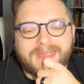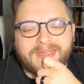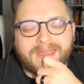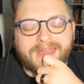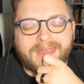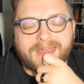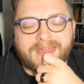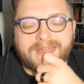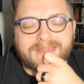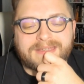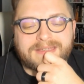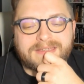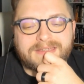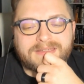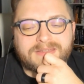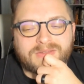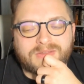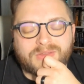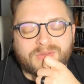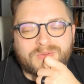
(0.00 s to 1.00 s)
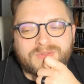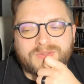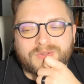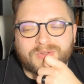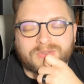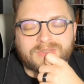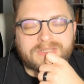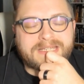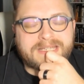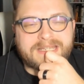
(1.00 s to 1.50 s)
And those
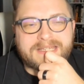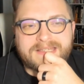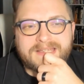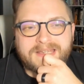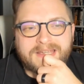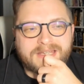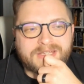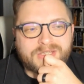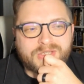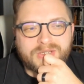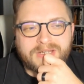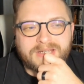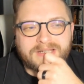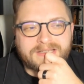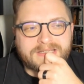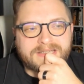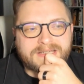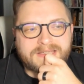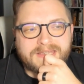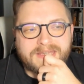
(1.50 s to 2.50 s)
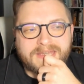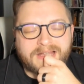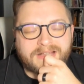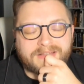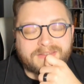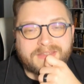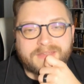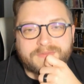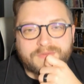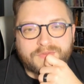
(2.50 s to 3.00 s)
early days in Kaiju Galaxy,
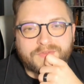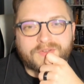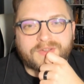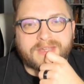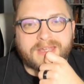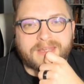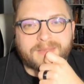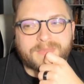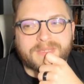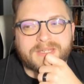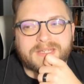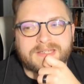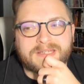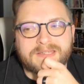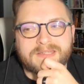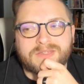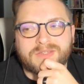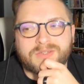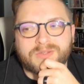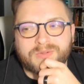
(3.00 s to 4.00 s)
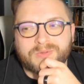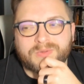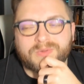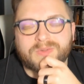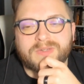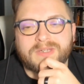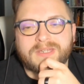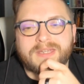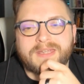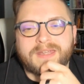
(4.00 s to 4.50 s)
I'll never forget, because
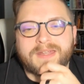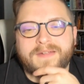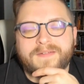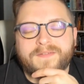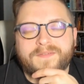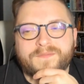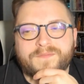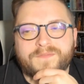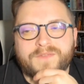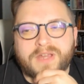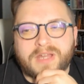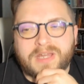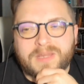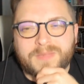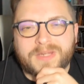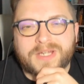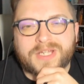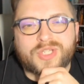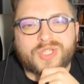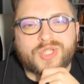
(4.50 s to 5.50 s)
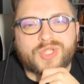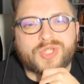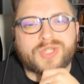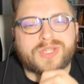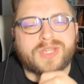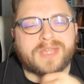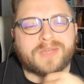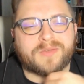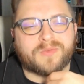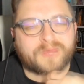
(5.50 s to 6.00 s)
you very much
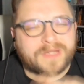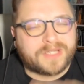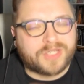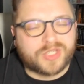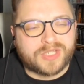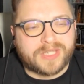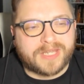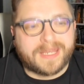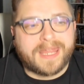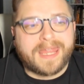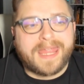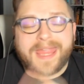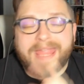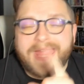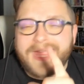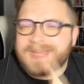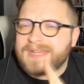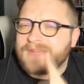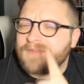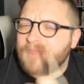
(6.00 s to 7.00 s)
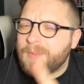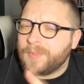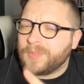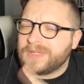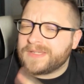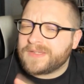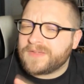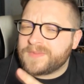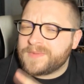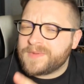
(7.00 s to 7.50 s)
enriched it. And if
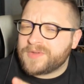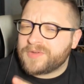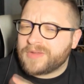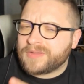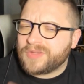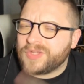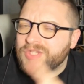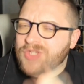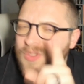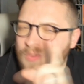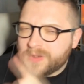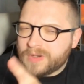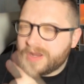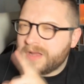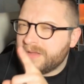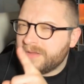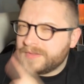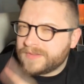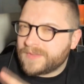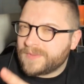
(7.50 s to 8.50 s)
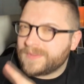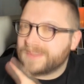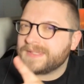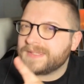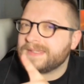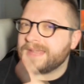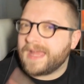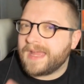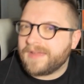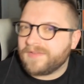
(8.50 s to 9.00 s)
memory serves me correctly, you were also a
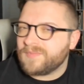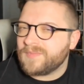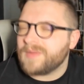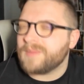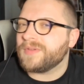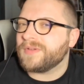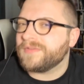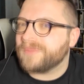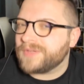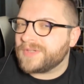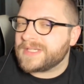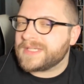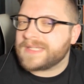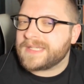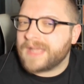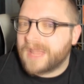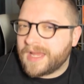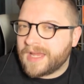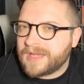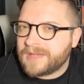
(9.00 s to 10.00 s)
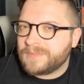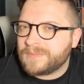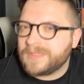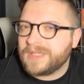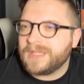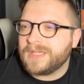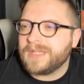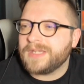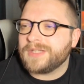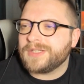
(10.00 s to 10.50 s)
staff member for a time
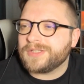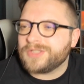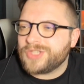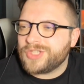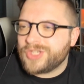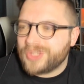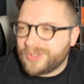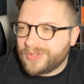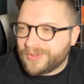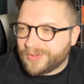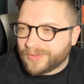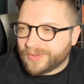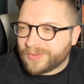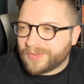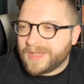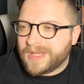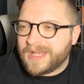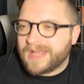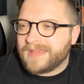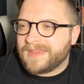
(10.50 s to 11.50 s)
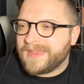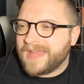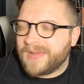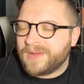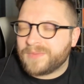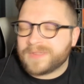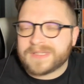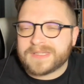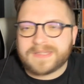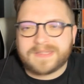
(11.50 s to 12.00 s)
too.
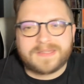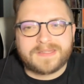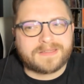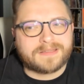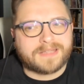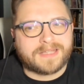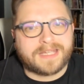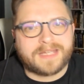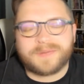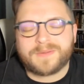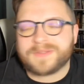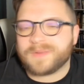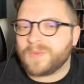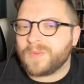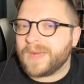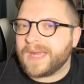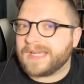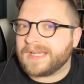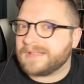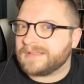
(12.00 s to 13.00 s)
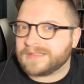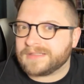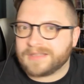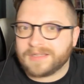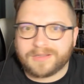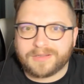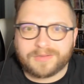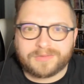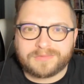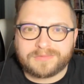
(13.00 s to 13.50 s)
That was a while
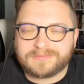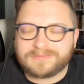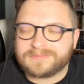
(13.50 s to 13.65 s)
ago.